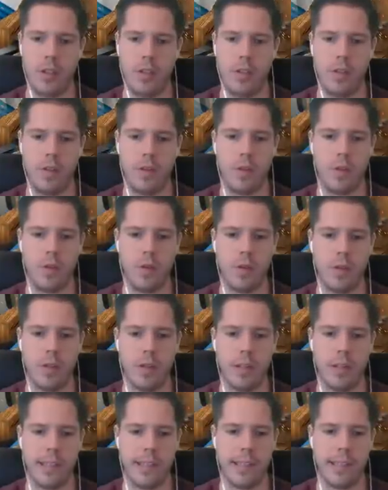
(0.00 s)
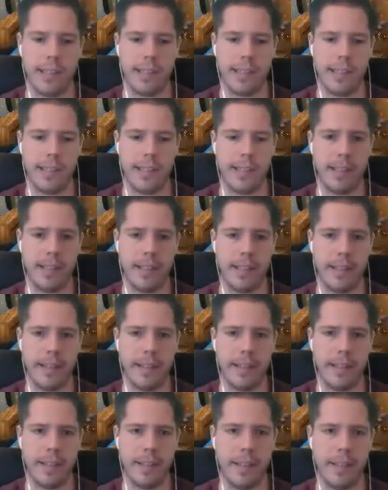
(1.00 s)

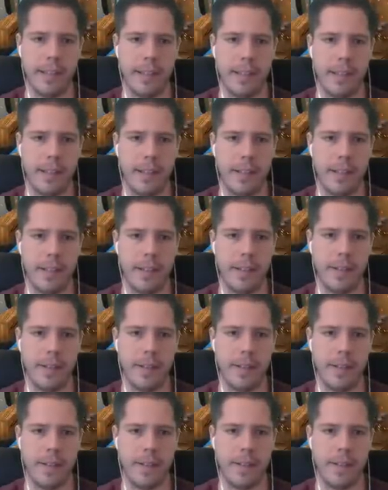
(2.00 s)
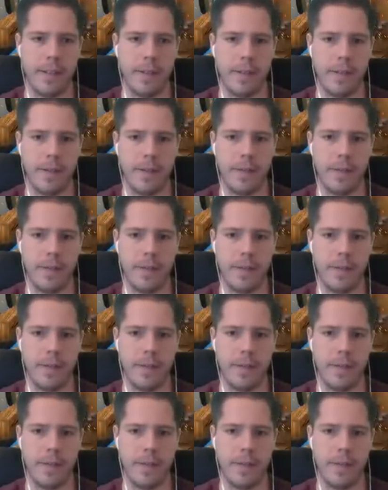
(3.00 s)
[no speech]